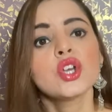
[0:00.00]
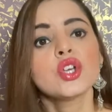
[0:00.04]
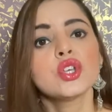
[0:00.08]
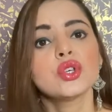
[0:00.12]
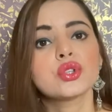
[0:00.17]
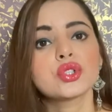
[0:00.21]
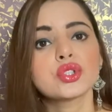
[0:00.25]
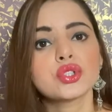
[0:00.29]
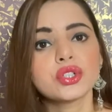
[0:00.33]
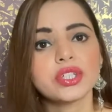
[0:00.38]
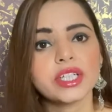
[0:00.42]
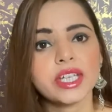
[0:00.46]
you
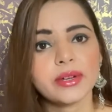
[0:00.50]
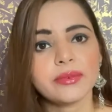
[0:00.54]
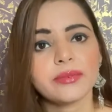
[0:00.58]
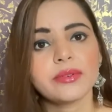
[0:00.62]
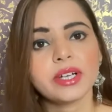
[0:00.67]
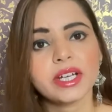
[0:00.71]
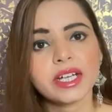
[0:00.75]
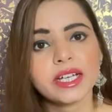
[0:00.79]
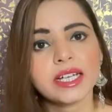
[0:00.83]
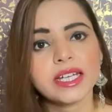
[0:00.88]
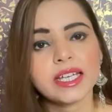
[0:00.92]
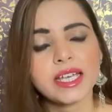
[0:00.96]
should
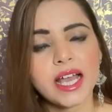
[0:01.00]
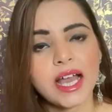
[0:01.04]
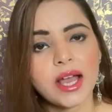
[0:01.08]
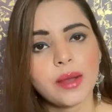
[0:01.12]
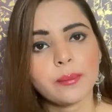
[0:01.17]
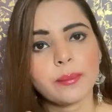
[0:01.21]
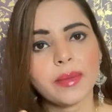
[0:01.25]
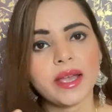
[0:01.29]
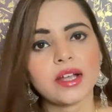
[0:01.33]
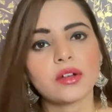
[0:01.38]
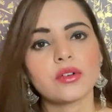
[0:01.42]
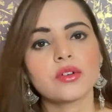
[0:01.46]
definitely have
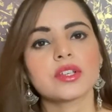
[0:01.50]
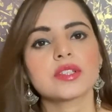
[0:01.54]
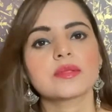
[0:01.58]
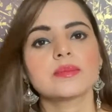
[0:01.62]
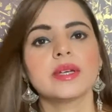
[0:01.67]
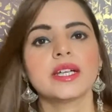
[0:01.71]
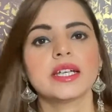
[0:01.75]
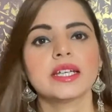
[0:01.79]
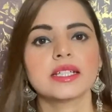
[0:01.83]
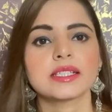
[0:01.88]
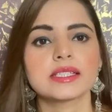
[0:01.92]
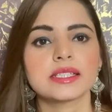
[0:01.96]
MAC
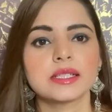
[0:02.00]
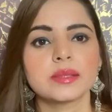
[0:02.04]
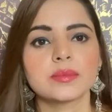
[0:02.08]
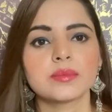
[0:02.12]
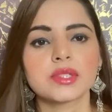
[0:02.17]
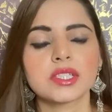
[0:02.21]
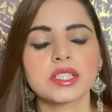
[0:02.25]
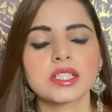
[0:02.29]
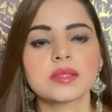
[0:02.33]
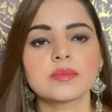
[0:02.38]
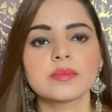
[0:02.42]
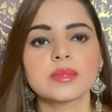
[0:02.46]
Cosmetics
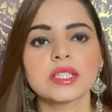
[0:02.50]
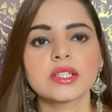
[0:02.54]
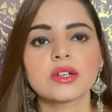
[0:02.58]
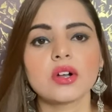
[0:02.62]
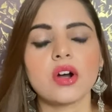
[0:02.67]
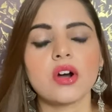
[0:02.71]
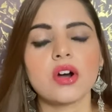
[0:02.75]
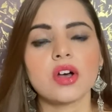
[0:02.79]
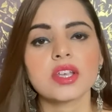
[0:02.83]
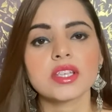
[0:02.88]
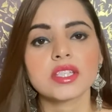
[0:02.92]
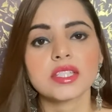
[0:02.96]
lipstick,
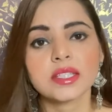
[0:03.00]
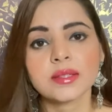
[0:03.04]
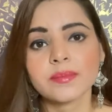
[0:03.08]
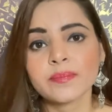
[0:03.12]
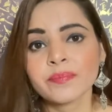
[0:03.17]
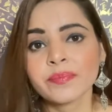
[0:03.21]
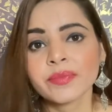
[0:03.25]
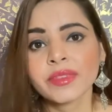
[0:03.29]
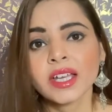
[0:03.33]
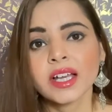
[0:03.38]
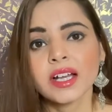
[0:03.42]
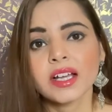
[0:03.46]
because
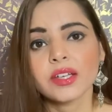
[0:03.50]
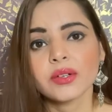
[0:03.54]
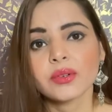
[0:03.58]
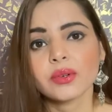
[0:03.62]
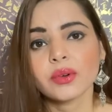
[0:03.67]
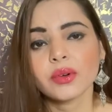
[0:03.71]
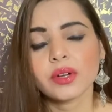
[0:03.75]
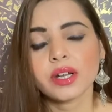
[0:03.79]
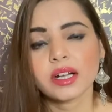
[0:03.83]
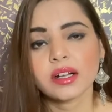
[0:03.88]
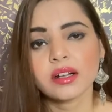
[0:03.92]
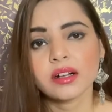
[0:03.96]
you
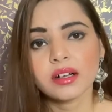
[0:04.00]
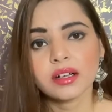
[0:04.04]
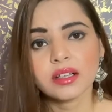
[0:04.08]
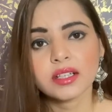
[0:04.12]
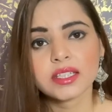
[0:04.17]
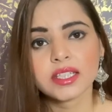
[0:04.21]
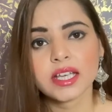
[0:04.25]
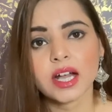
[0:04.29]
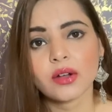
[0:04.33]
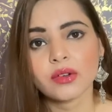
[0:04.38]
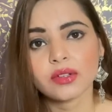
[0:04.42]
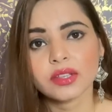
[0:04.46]
know,
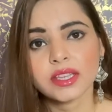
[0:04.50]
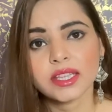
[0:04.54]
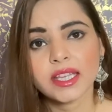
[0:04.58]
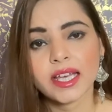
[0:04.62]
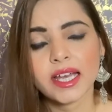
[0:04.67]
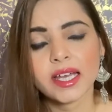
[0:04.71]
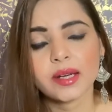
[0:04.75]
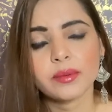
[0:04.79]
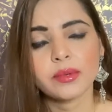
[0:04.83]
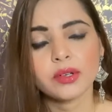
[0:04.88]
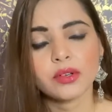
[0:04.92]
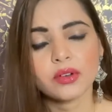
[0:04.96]
girls out
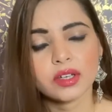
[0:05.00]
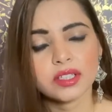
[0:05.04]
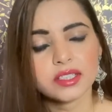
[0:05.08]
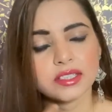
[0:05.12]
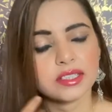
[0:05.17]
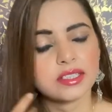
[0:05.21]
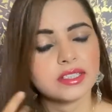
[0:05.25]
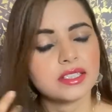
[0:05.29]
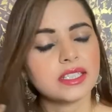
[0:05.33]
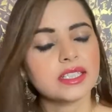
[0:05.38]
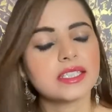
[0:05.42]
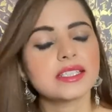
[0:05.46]
there, because
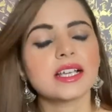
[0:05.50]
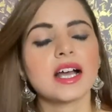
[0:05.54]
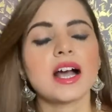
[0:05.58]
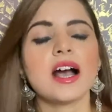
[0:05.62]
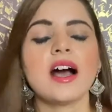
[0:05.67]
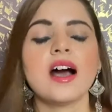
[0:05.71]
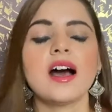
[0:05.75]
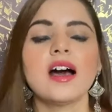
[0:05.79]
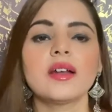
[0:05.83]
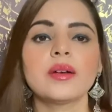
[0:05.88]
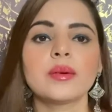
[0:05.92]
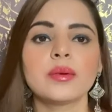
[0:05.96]
these
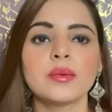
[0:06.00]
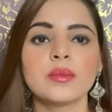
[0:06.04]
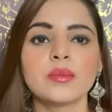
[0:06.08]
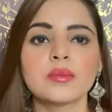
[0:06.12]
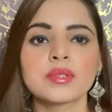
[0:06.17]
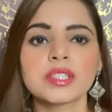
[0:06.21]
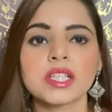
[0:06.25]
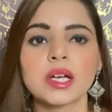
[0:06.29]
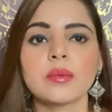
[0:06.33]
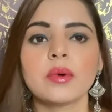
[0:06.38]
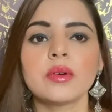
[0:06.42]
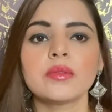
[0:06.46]
are
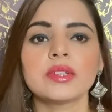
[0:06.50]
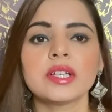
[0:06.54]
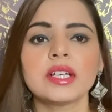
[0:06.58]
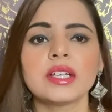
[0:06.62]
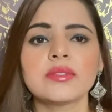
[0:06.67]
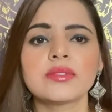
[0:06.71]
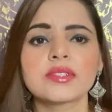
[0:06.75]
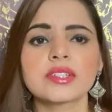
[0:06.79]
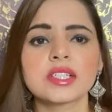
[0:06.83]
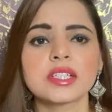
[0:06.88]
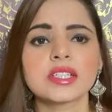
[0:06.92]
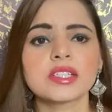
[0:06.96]
some of the
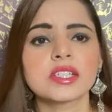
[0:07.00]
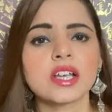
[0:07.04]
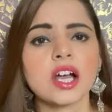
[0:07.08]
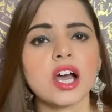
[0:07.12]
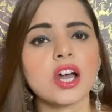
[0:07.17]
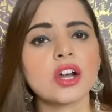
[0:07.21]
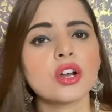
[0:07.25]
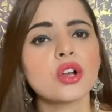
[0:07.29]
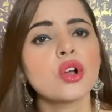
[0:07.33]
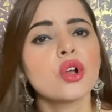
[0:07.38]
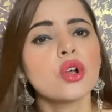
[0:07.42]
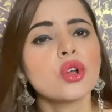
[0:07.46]
lipsticks
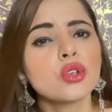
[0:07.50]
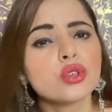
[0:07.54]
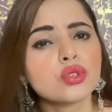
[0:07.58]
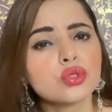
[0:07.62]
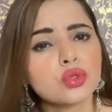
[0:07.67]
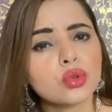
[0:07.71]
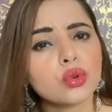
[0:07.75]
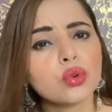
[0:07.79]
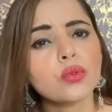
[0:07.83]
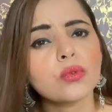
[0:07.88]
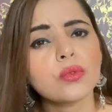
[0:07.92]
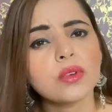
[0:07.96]
are
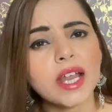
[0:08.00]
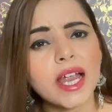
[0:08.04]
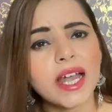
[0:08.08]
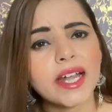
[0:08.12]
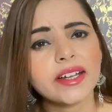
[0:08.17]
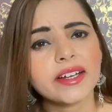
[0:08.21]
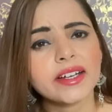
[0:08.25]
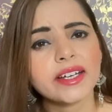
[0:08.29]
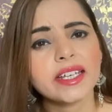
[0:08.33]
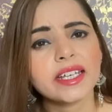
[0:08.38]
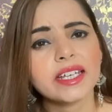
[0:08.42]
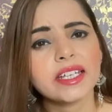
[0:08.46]
so
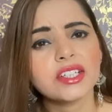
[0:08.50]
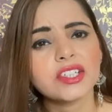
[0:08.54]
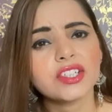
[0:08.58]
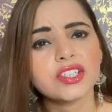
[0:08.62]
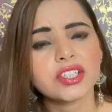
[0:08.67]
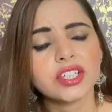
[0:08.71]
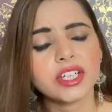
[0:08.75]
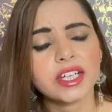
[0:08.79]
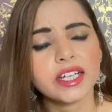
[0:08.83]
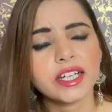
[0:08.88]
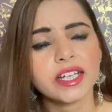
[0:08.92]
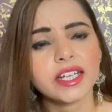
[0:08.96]
flattering in
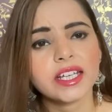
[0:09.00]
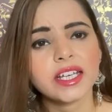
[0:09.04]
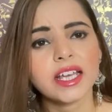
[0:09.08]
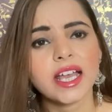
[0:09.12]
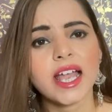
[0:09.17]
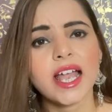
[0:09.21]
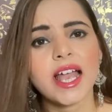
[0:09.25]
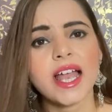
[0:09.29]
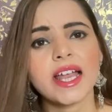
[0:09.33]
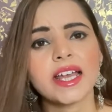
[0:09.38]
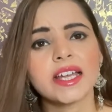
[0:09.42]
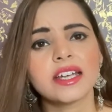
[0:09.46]
shade,
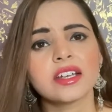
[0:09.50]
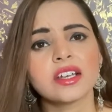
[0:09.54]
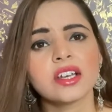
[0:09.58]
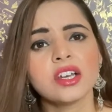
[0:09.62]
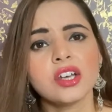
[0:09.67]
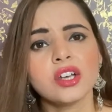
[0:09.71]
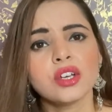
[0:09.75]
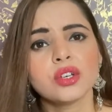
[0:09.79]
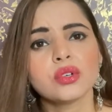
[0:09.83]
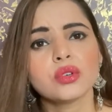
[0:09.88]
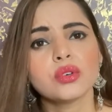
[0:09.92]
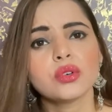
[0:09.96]
and
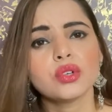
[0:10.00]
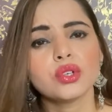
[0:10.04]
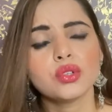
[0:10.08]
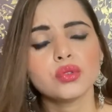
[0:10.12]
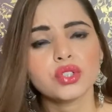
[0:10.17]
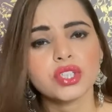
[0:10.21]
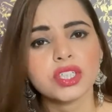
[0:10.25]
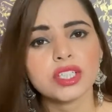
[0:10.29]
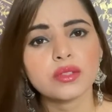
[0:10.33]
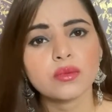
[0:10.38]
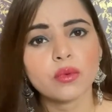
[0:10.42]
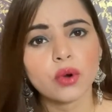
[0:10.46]
you know, you
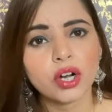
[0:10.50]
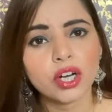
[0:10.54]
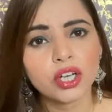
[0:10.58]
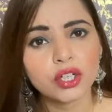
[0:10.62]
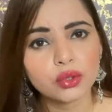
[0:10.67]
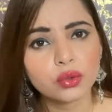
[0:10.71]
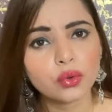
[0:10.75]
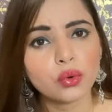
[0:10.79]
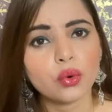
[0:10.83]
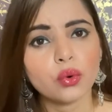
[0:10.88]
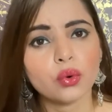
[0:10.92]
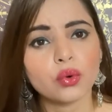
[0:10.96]
just wanted
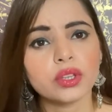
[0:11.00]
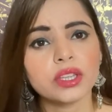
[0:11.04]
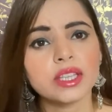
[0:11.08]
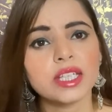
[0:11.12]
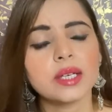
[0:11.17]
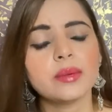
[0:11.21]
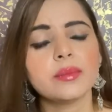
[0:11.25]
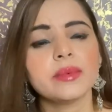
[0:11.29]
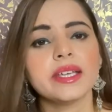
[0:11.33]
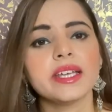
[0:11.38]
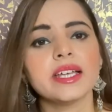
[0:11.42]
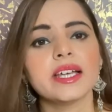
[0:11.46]
to own
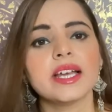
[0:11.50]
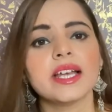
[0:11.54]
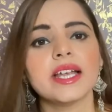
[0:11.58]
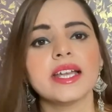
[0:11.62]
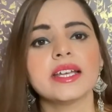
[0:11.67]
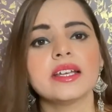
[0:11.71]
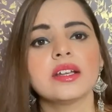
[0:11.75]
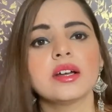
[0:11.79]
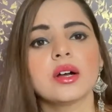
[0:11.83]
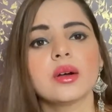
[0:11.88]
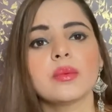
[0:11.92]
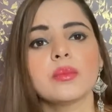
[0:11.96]
them.
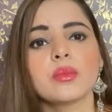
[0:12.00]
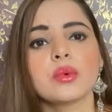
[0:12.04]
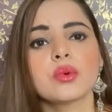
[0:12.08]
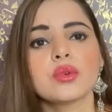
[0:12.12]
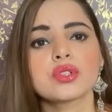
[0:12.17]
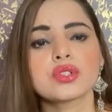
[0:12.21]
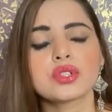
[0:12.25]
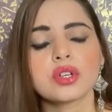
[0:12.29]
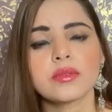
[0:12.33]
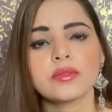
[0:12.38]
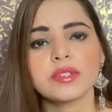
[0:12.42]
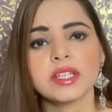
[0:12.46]
And
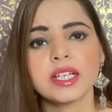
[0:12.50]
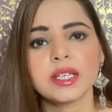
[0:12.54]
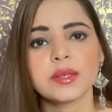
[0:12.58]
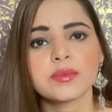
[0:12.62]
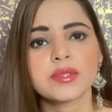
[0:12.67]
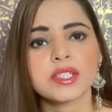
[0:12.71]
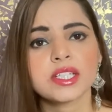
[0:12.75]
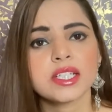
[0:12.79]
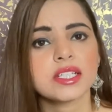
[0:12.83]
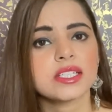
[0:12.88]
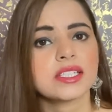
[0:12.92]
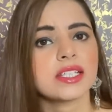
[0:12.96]
most of the
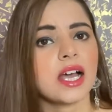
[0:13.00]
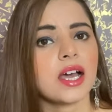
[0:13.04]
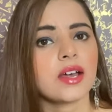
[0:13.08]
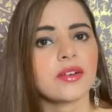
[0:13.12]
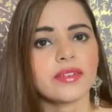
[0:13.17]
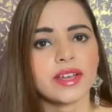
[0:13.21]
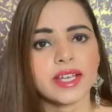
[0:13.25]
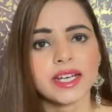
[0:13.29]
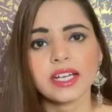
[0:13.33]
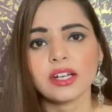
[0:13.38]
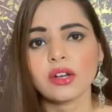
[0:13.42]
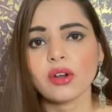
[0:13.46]
lipsticks are
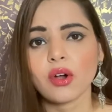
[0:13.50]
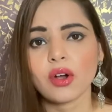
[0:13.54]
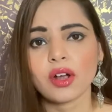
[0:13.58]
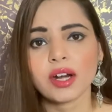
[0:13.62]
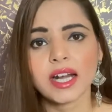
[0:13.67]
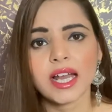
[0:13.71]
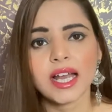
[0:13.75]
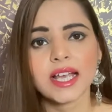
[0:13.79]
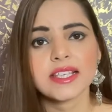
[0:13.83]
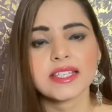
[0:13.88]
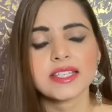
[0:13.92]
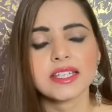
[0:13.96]
very long
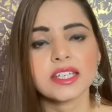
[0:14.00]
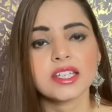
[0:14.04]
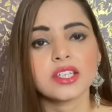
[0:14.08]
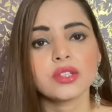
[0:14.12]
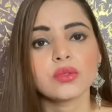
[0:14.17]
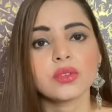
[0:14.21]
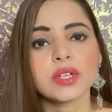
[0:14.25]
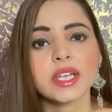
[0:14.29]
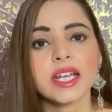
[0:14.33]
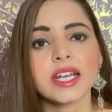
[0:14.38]
lasting.